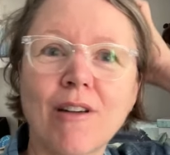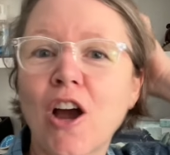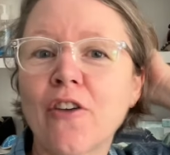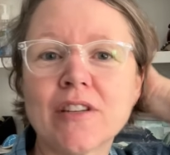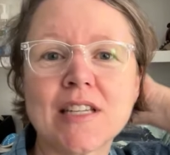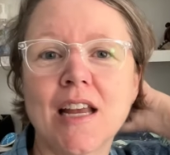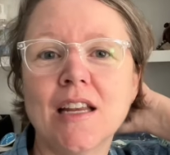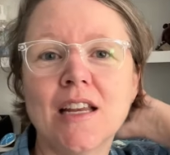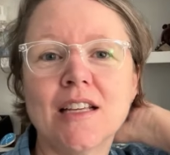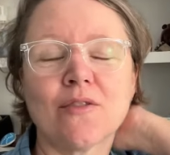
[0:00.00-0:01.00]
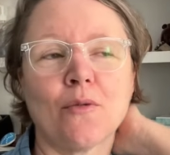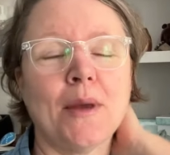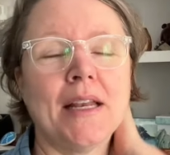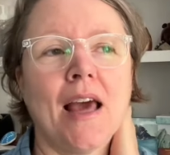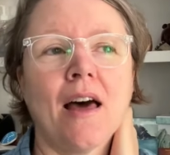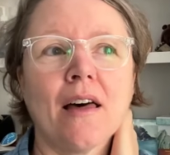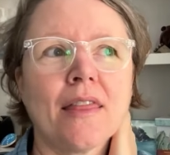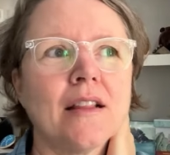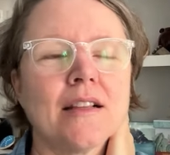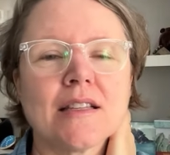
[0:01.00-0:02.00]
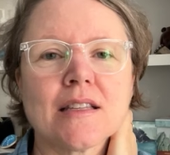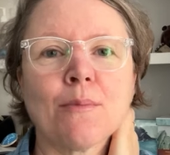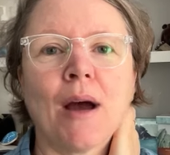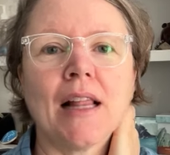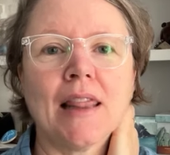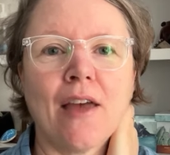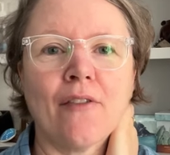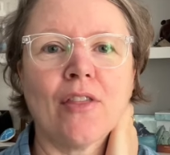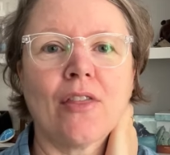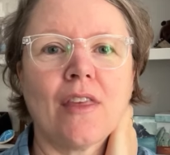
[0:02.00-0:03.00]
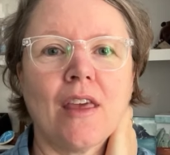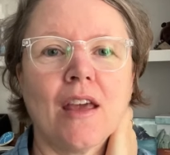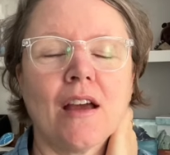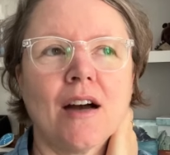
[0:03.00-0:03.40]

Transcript: over 10 years for me now. I think this is my 11th year.